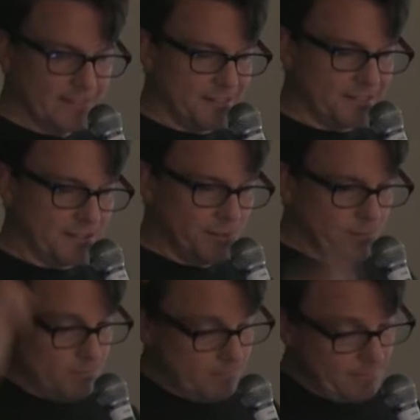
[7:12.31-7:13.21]

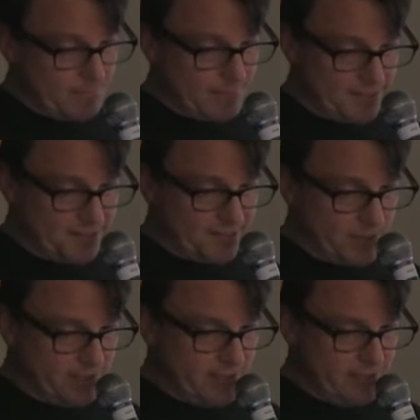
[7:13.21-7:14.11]
So this is
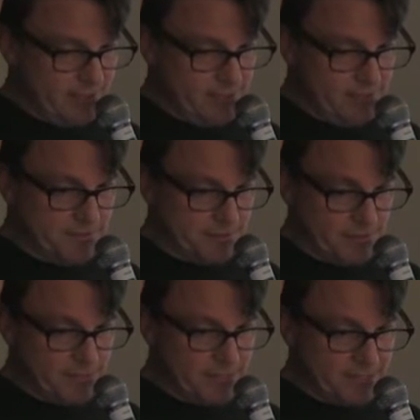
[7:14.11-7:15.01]
what the user
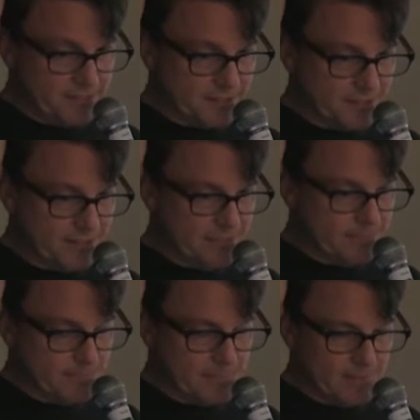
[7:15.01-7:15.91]
interface looks like.
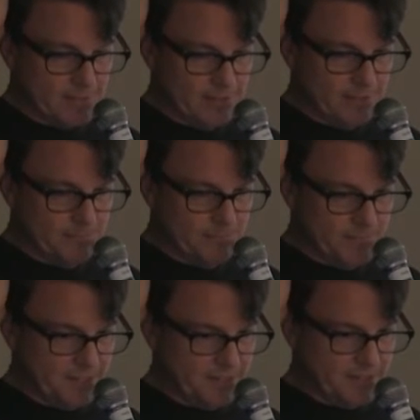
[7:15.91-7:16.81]
Um,
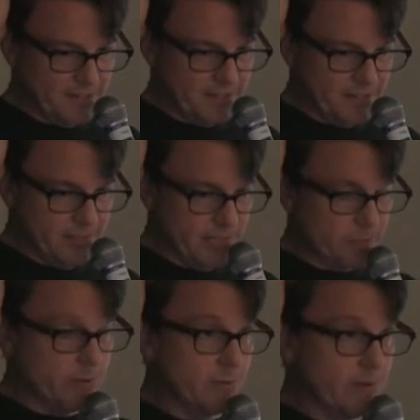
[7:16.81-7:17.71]
this is the, the
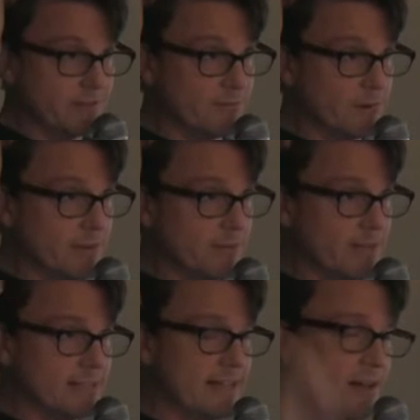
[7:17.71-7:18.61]
Bitcoin wallet for it.
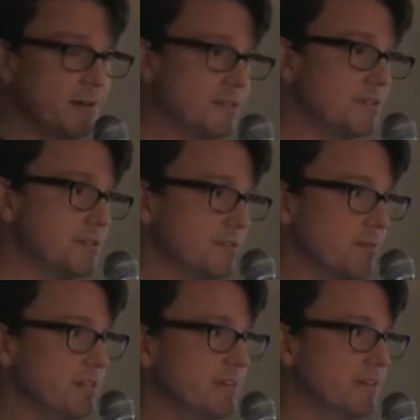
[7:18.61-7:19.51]
Right now it's just
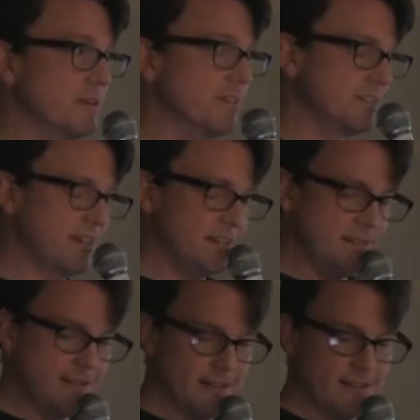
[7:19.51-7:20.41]
running on OS
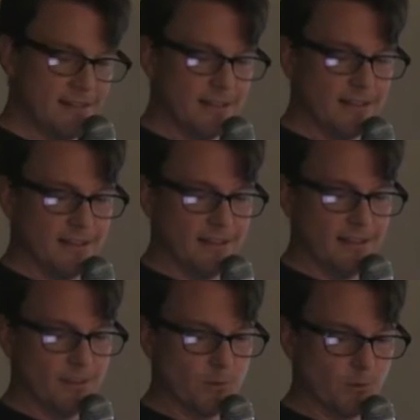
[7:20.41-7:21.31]
10.
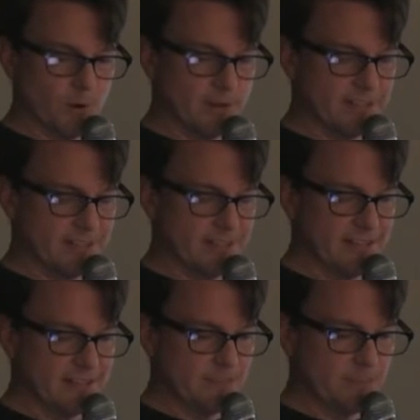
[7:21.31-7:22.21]
Uh, we're working
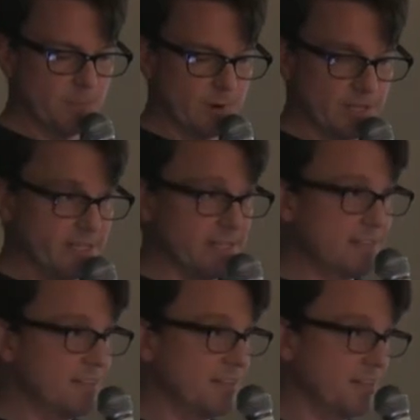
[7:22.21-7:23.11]
on porting
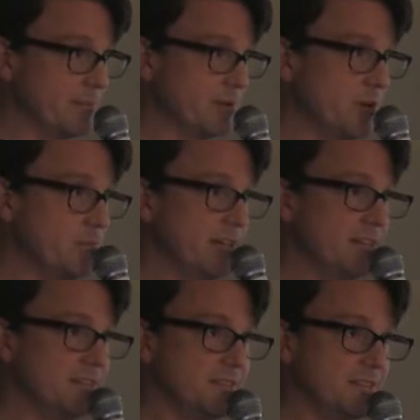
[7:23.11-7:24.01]
it, the same code
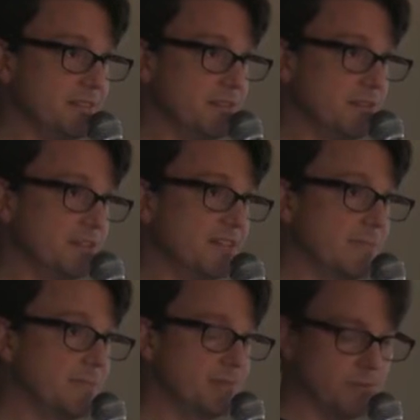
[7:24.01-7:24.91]
base using
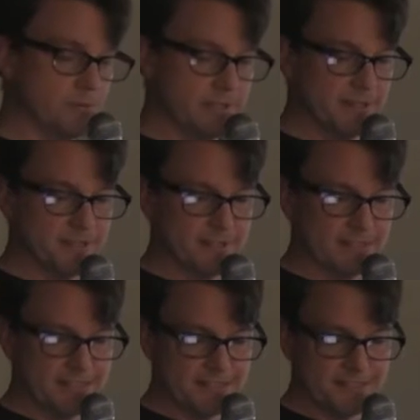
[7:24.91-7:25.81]
GNUstep to Windows and
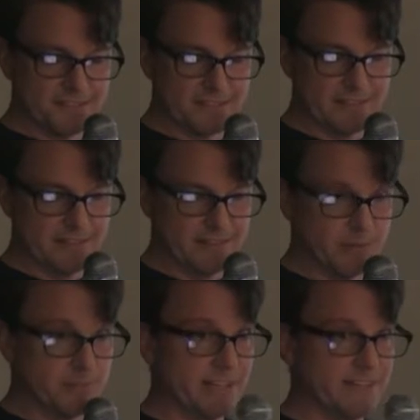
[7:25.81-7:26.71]
Linux and
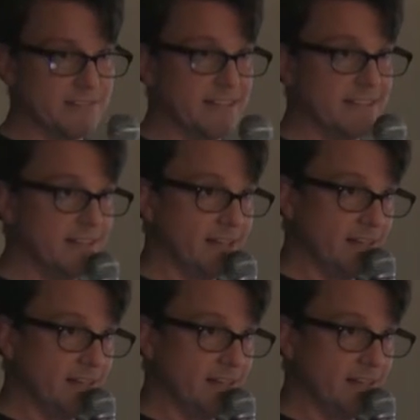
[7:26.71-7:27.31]
hope to have that